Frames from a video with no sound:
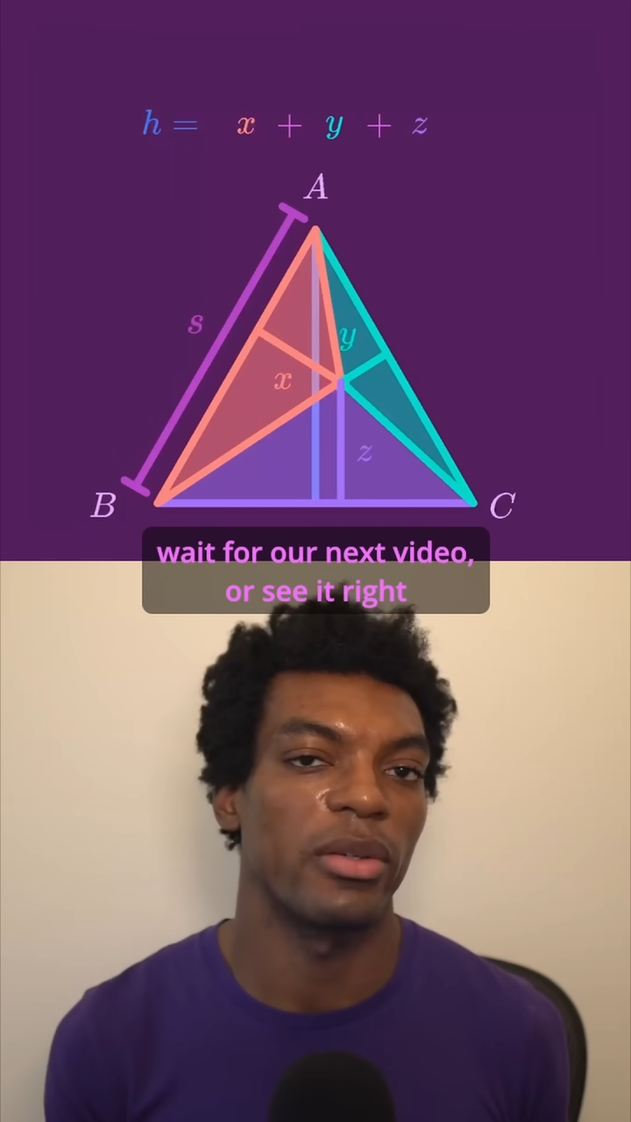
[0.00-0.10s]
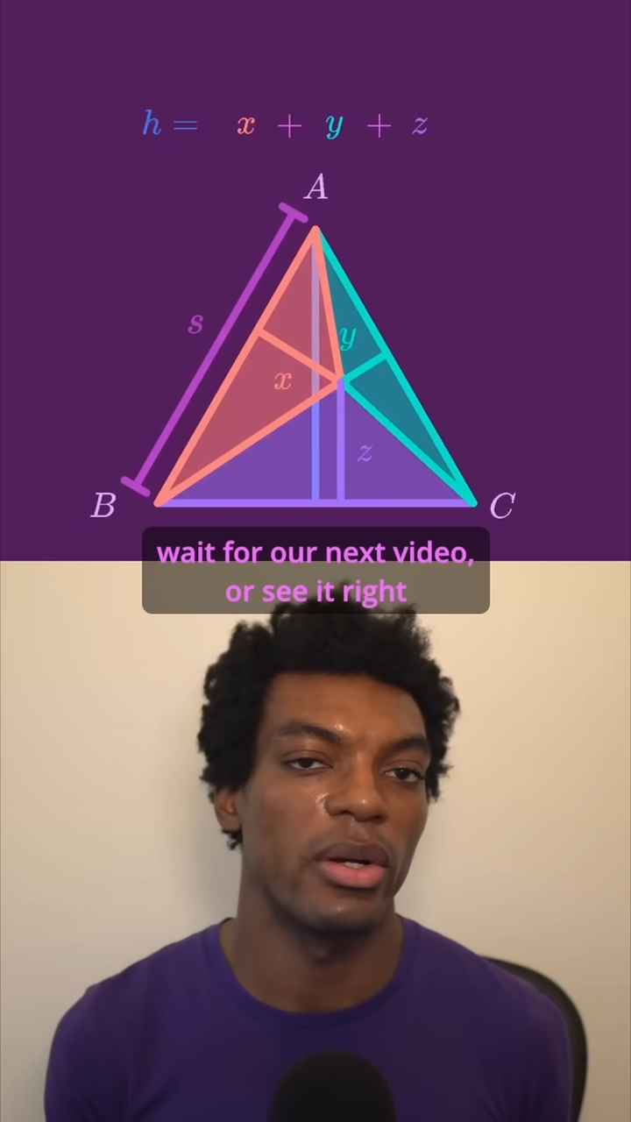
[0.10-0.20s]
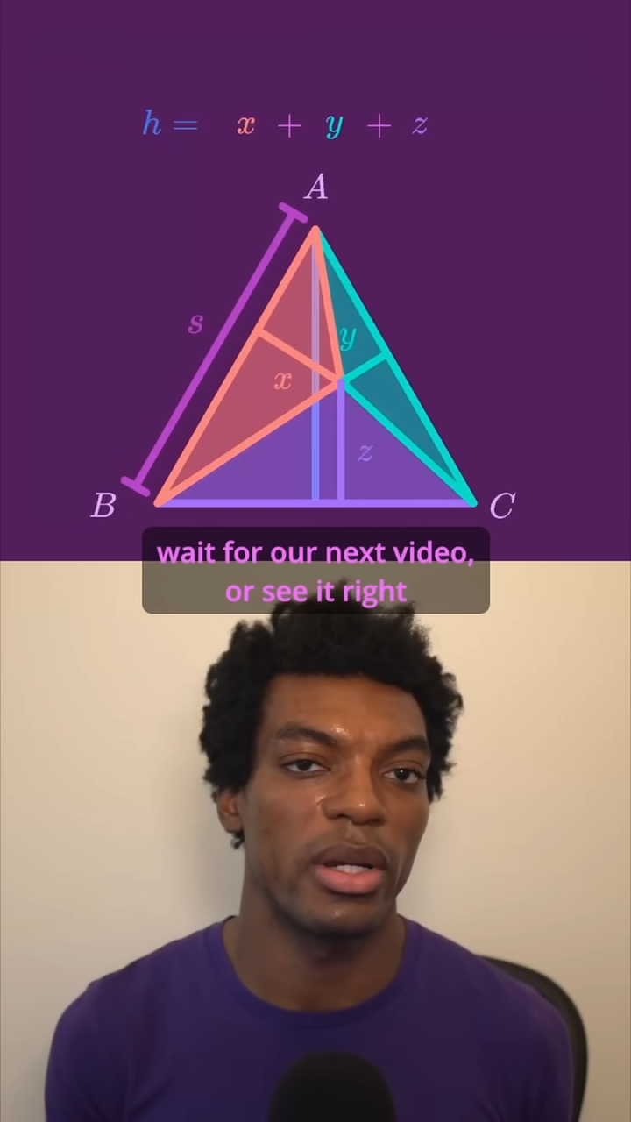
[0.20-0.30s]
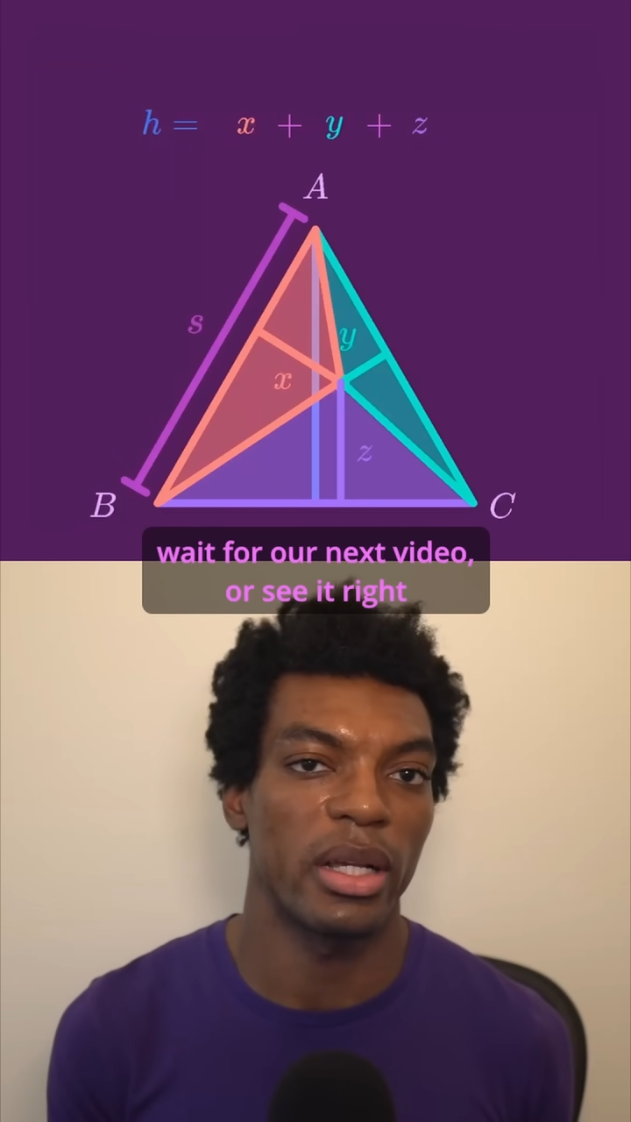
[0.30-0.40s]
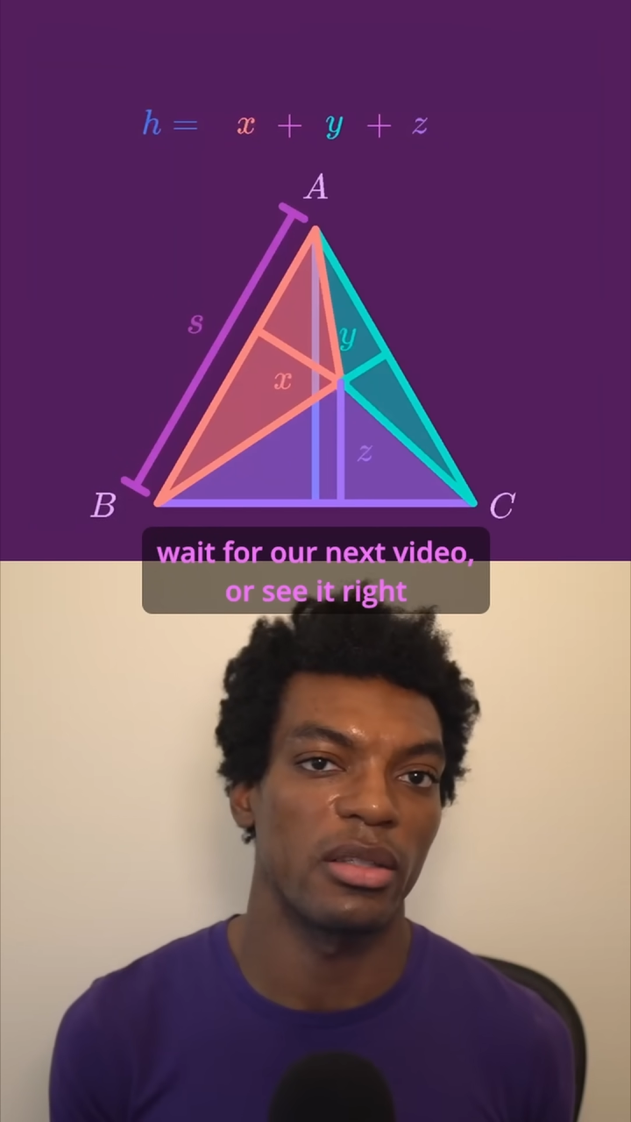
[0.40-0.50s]
our
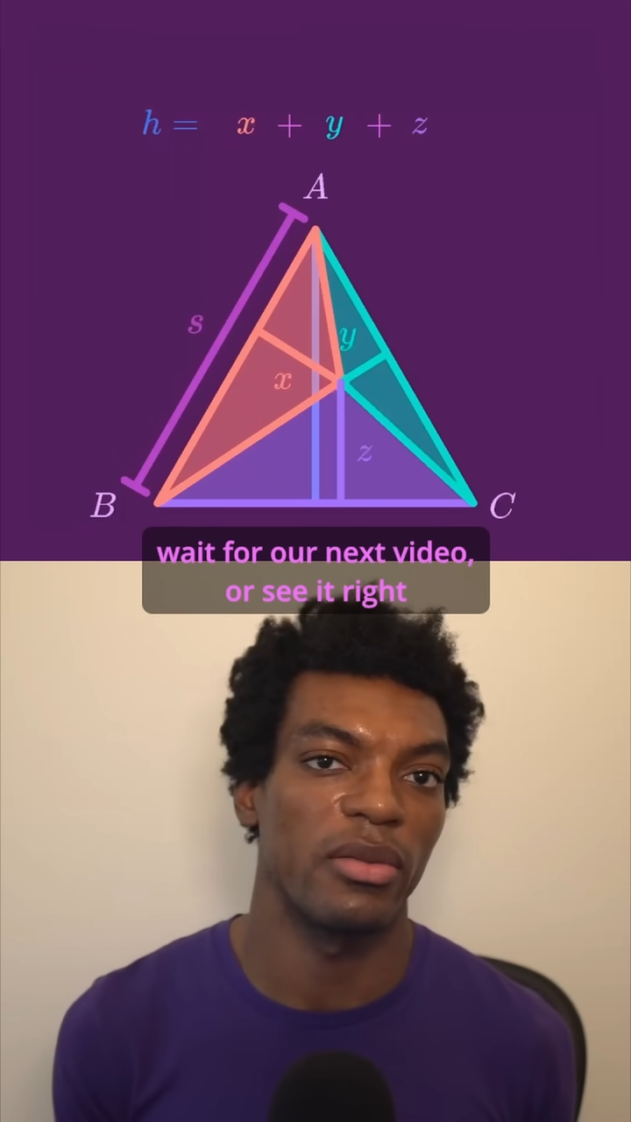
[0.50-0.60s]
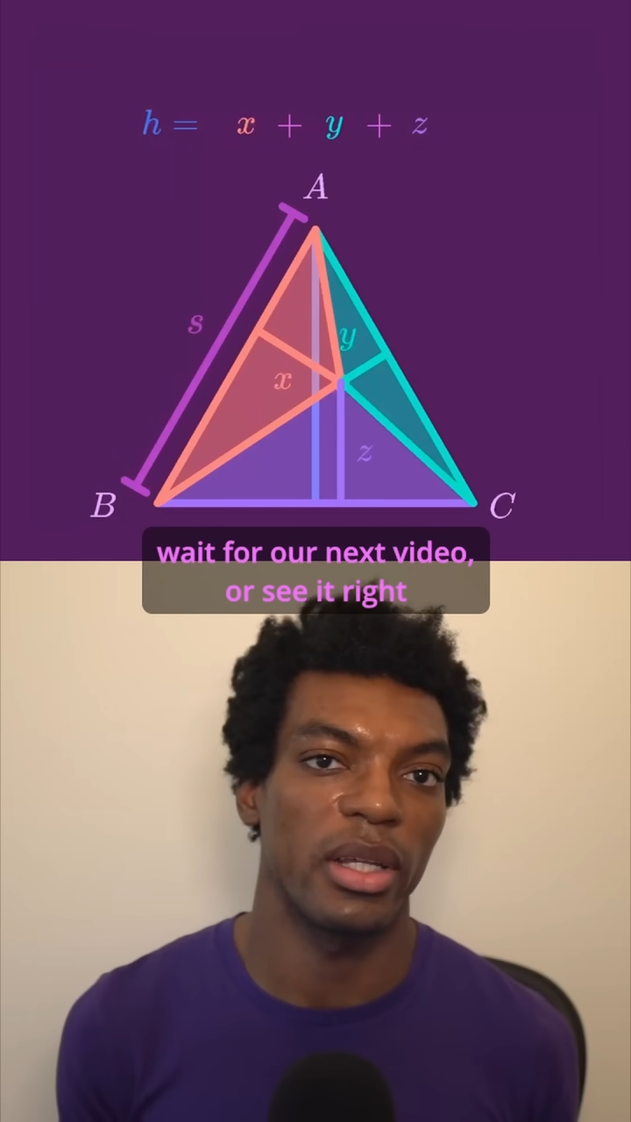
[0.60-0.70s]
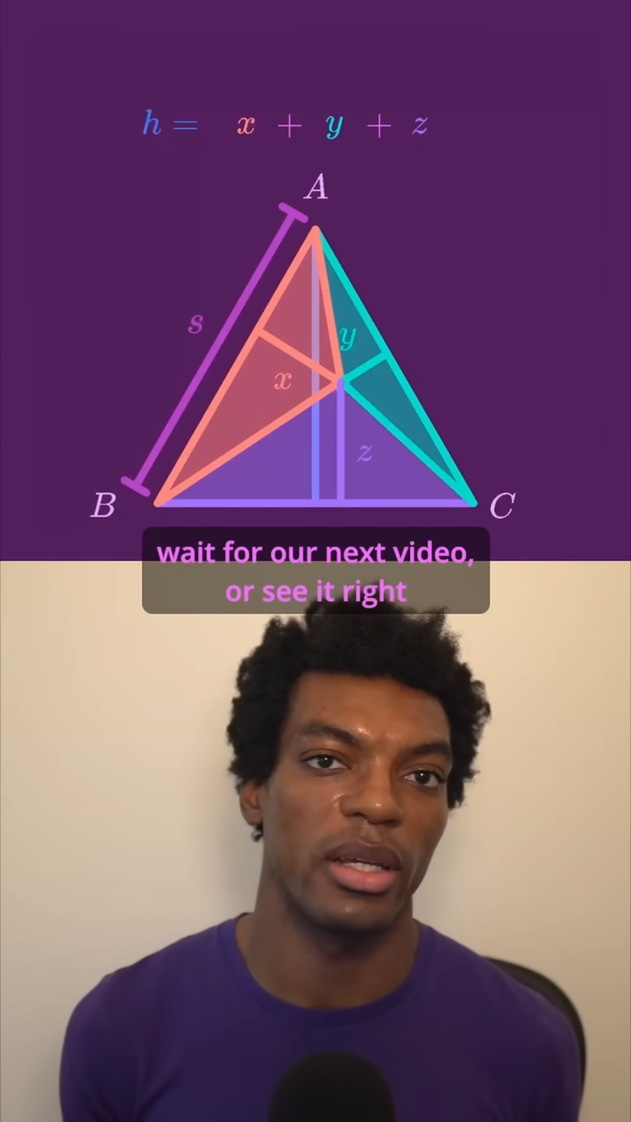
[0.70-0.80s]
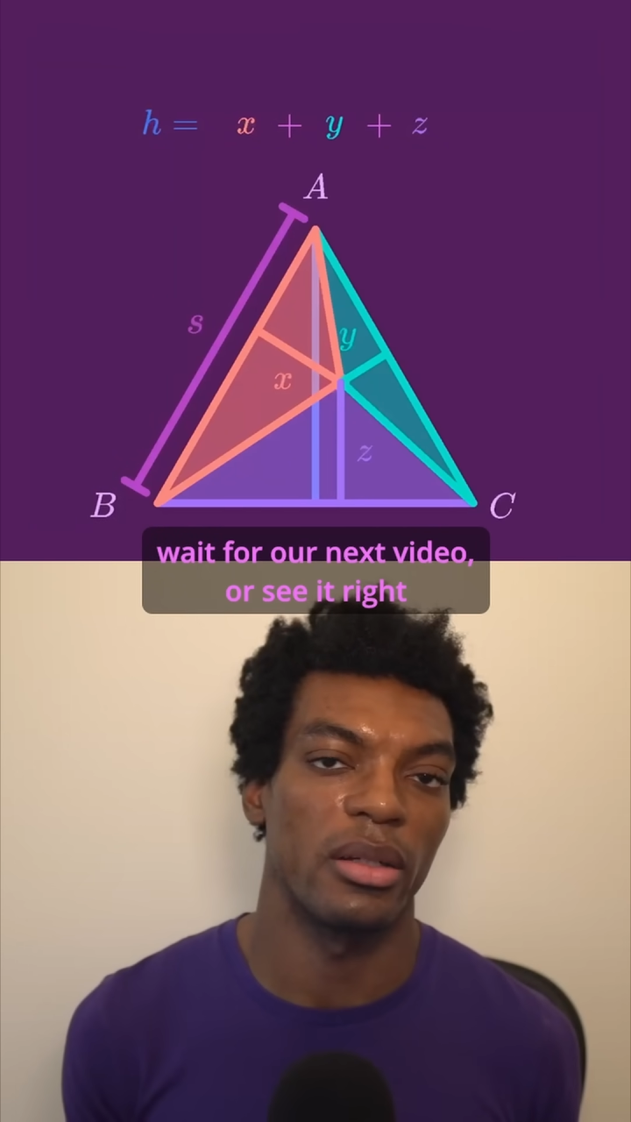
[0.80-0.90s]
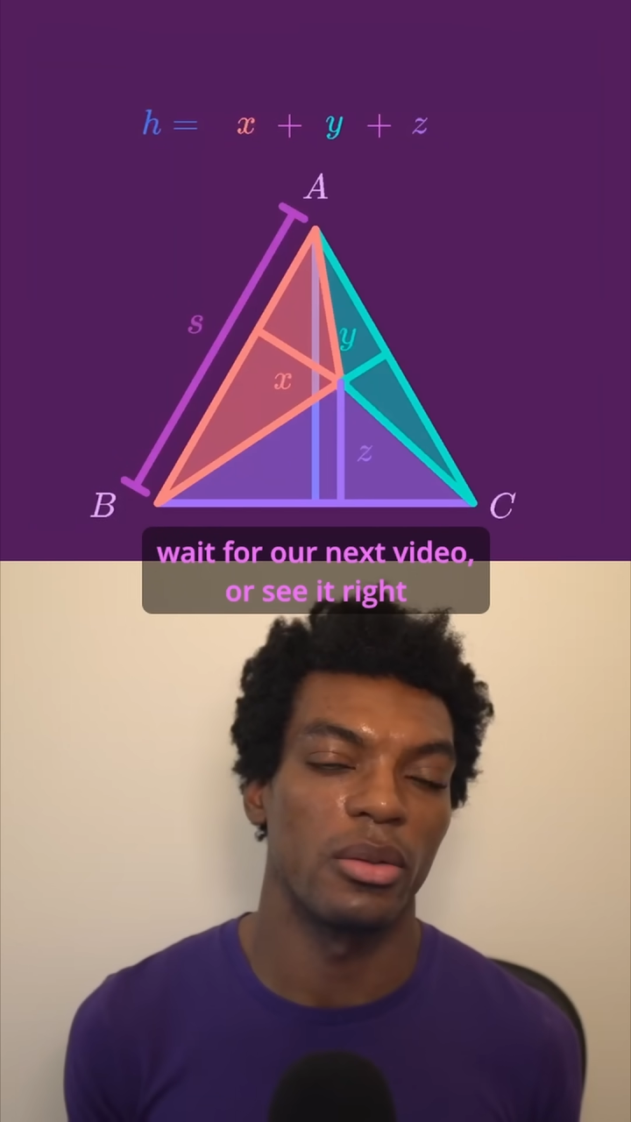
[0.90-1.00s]
next
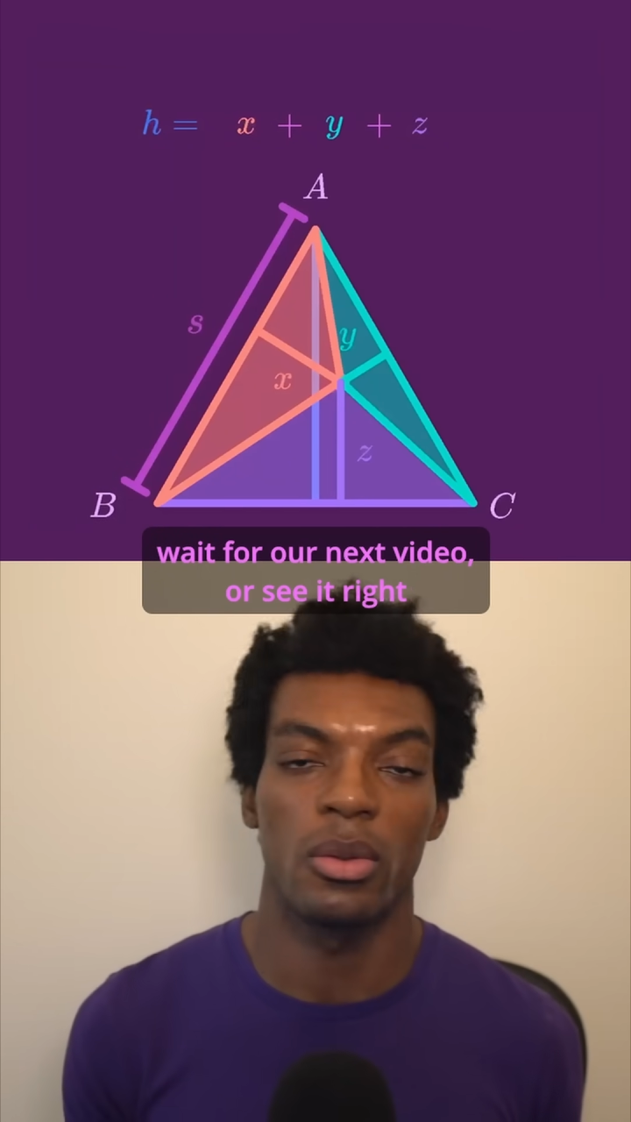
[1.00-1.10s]
video,